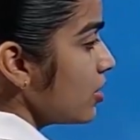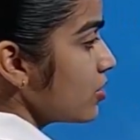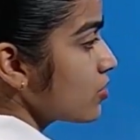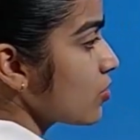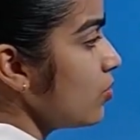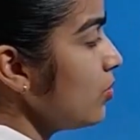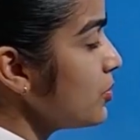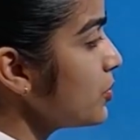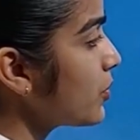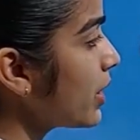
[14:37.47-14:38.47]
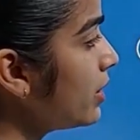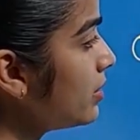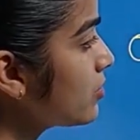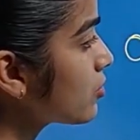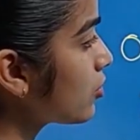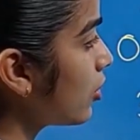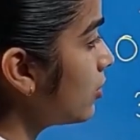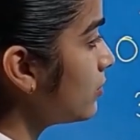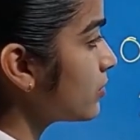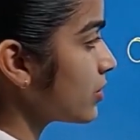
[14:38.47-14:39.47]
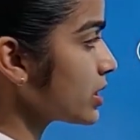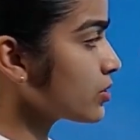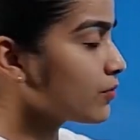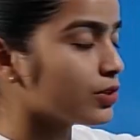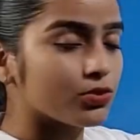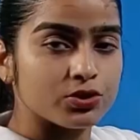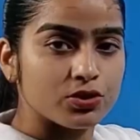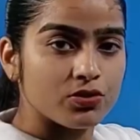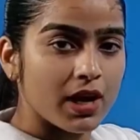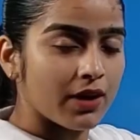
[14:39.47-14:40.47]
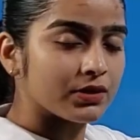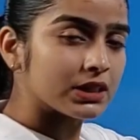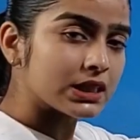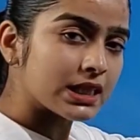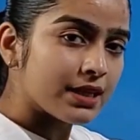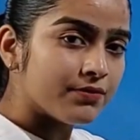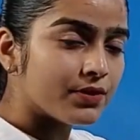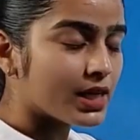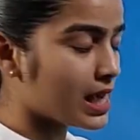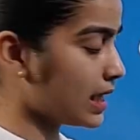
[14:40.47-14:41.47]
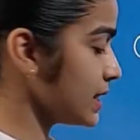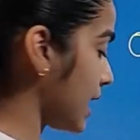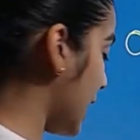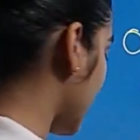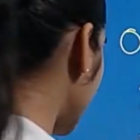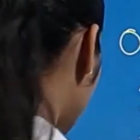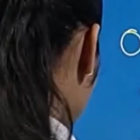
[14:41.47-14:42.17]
So you can solve the rest of the questions you have in the same way as I